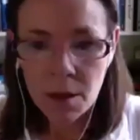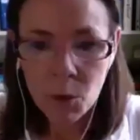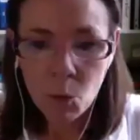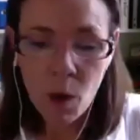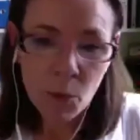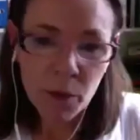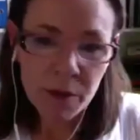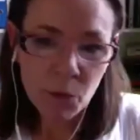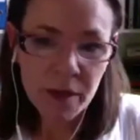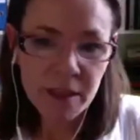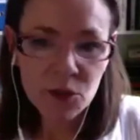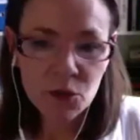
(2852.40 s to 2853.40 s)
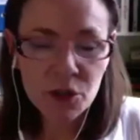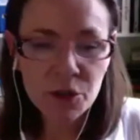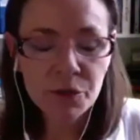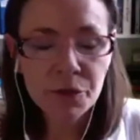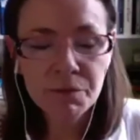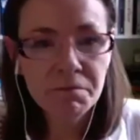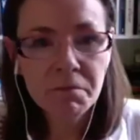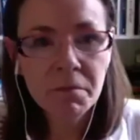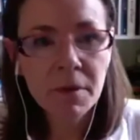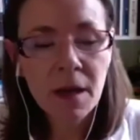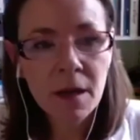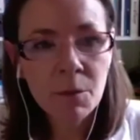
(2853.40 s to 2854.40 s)
we're sort of
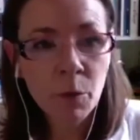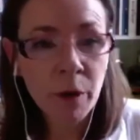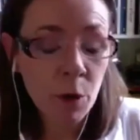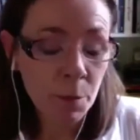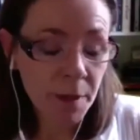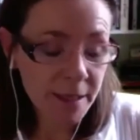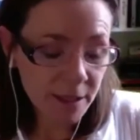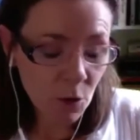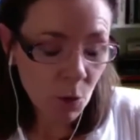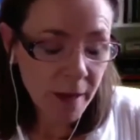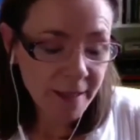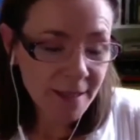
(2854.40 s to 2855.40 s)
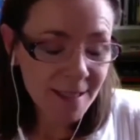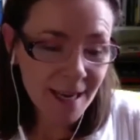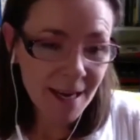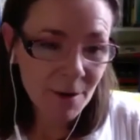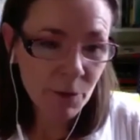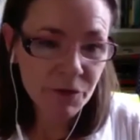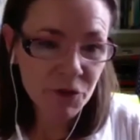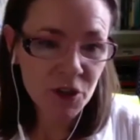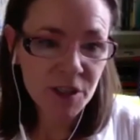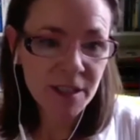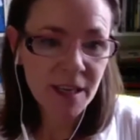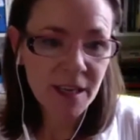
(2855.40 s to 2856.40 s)
we're completing on Wednesday. We've just